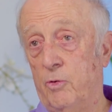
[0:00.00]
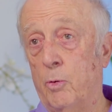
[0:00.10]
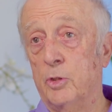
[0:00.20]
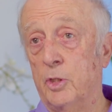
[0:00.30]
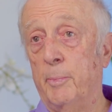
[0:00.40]

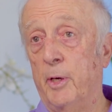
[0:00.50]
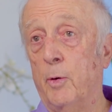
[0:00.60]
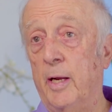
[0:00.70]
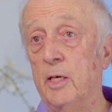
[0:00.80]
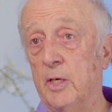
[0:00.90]
course is going to be a
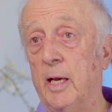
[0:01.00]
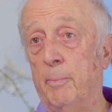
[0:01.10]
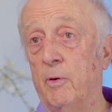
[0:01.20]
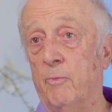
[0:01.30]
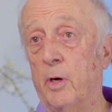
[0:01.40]
great
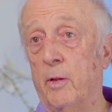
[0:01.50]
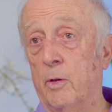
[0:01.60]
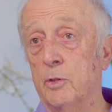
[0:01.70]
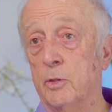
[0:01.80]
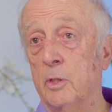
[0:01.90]
example of one of
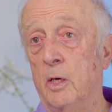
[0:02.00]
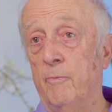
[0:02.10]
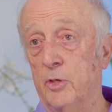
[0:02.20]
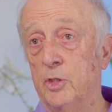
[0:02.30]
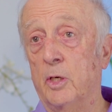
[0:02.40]
those
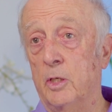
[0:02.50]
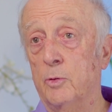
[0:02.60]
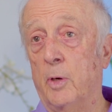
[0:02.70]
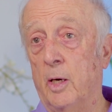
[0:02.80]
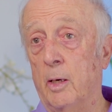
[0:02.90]
facilities
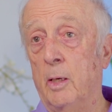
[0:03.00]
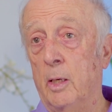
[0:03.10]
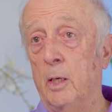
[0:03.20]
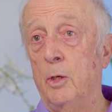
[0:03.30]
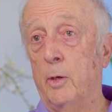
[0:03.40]
where
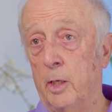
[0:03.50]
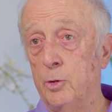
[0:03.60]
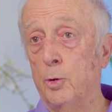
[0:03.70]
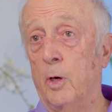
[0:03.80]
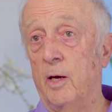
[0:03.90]
you can
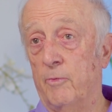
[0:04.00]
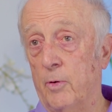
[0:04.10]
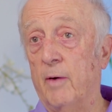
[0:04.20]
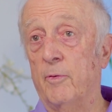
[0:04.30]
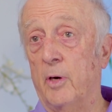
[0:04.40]
enjoy it
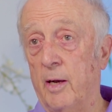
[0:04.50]
forever and